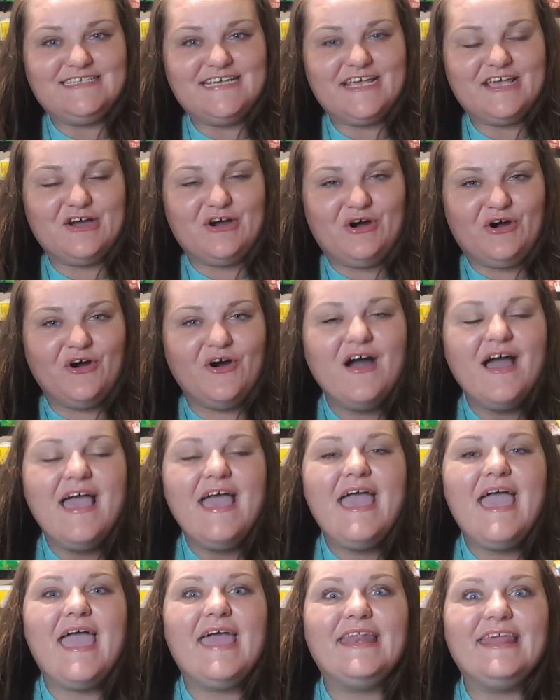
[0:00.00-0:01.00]
deal,
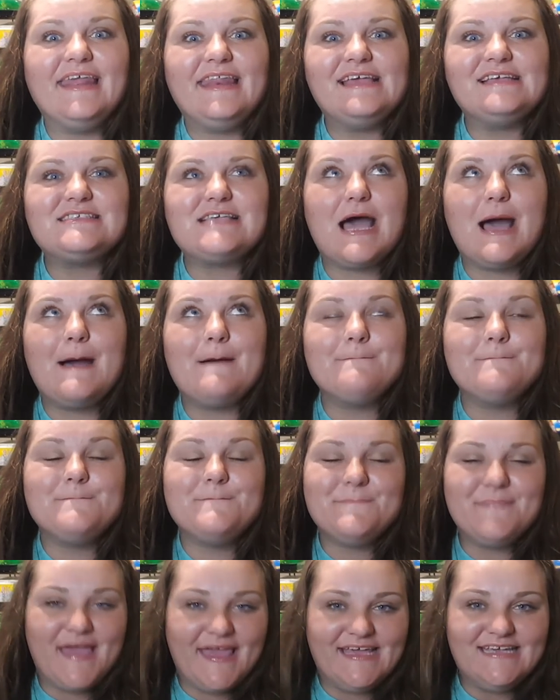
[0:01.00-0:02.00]
and it is
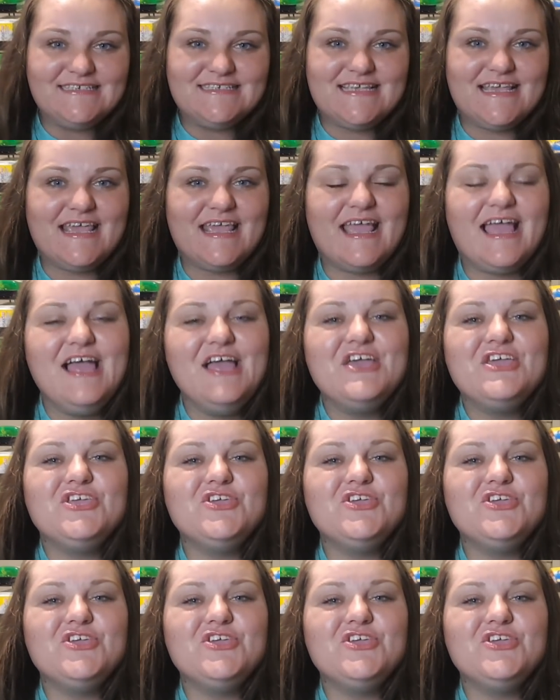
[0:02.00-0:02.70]
amazing.